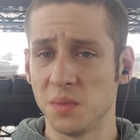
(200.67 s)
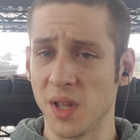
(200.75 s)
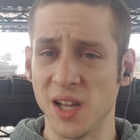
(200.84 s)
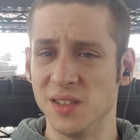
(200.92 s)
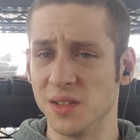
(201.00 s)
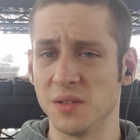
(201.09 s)

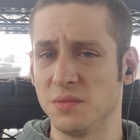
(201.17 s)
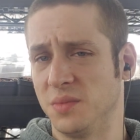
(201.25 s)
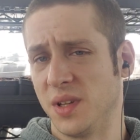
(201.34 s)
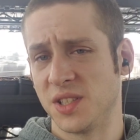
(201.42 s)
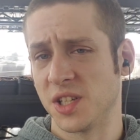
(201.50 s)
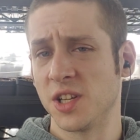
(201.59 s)
And
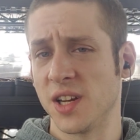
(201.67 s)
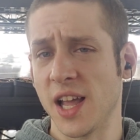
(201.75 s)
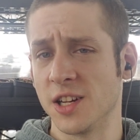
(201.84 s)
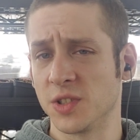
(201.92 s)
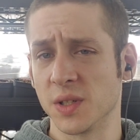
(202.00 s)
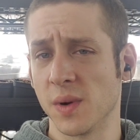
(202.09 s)
it's a good
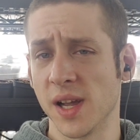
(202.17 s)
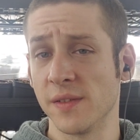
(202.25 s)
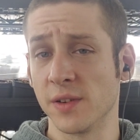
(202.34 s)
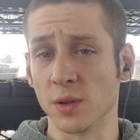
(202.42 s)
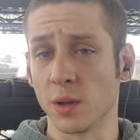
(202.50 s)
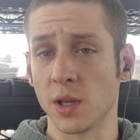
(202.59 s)
entryway if
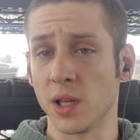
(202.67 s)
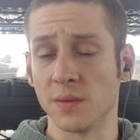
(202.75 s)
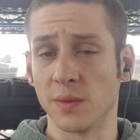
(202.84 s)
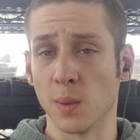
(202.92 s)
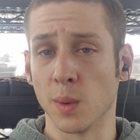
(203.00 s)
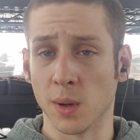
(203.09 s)
you're looking
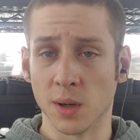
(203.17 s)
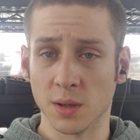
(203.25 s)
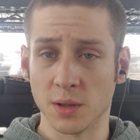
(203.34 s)
for,